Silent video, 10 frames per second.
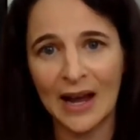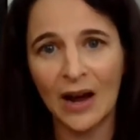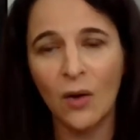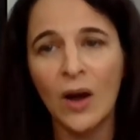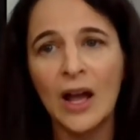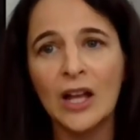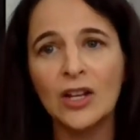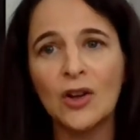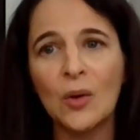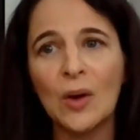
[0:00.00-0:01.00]
now.
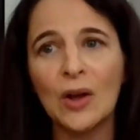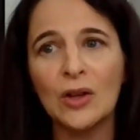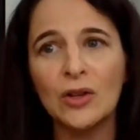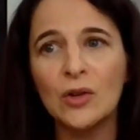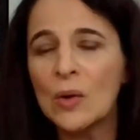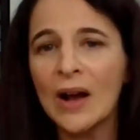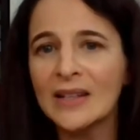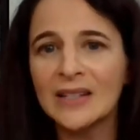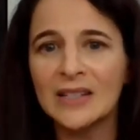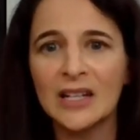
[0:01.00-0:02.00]
You
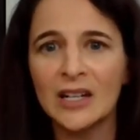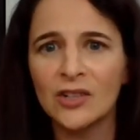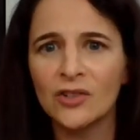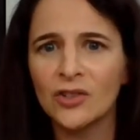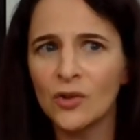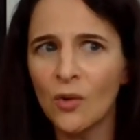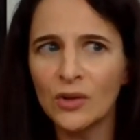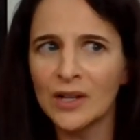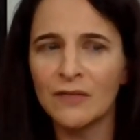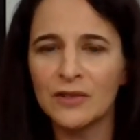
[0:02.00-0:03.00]
guys as teenagers, you're
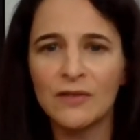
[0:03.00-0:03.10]
old